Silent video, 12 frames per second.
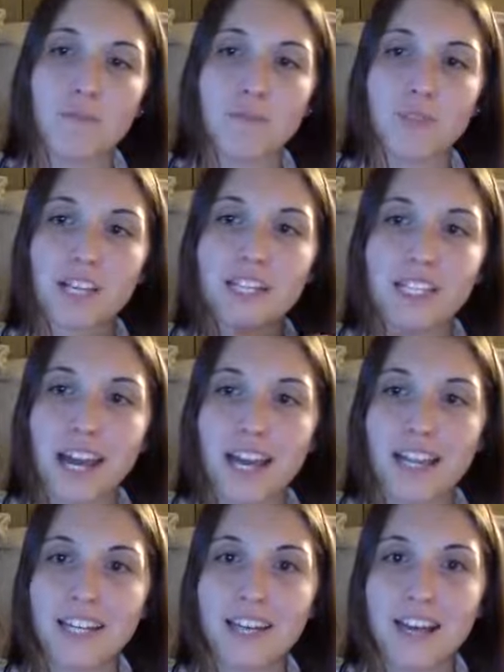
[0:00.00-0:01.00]

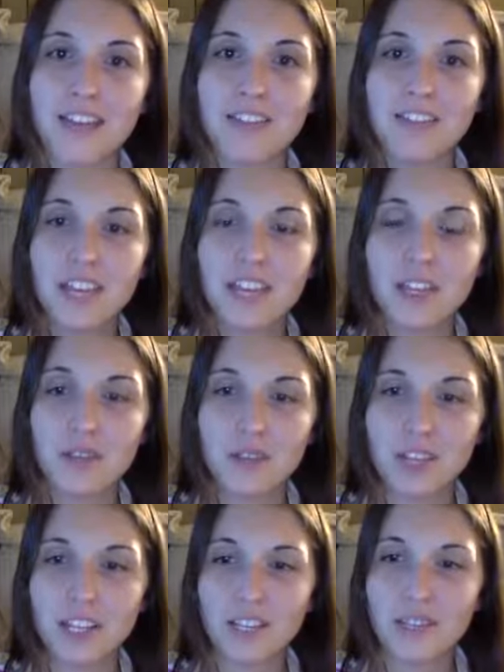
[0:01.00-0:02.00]
Again, thank you
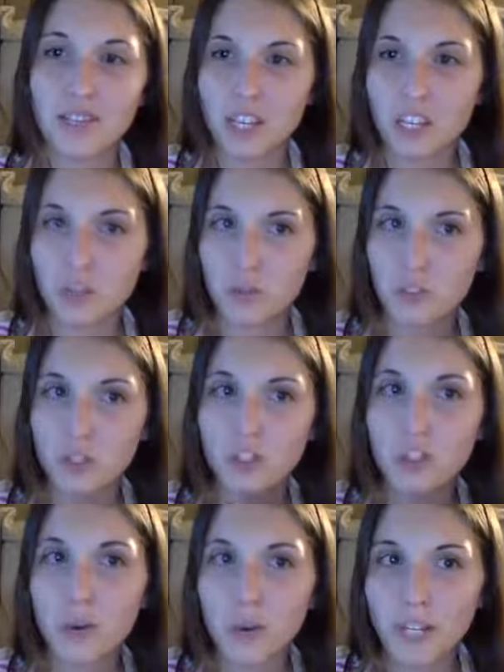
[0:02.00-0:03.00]
for
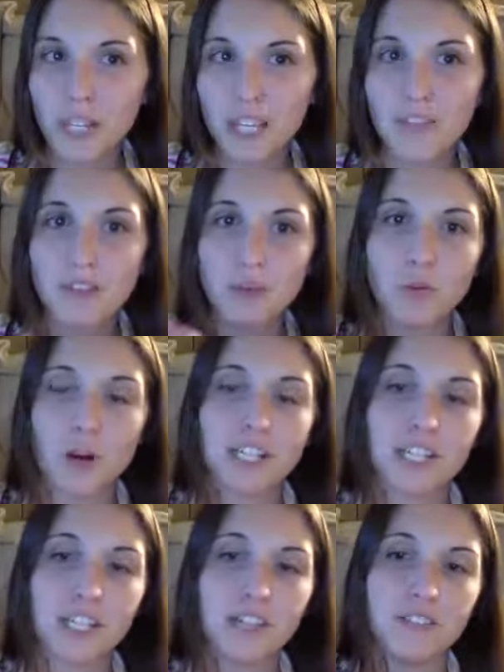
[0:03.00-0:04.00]
joining, for
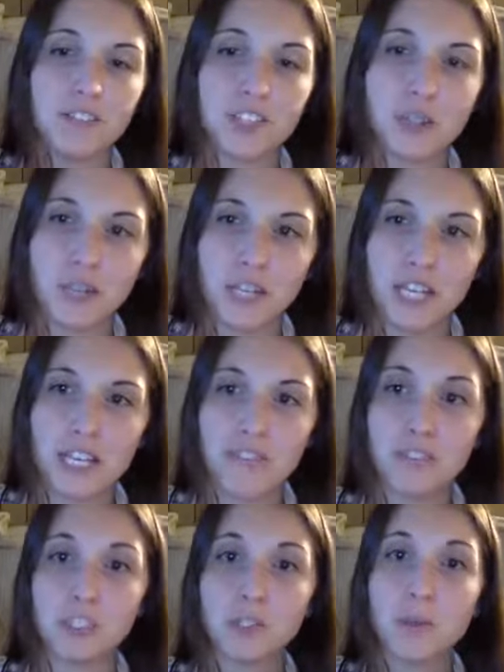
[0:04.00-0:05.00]
watching, for tuning in,
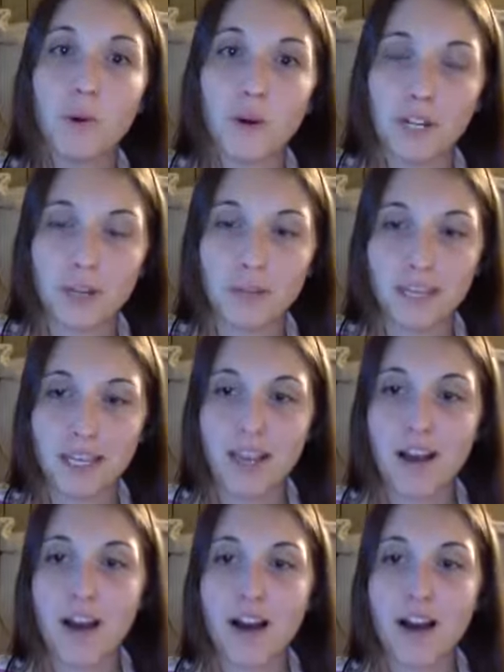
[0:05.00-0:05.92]
for supporting me.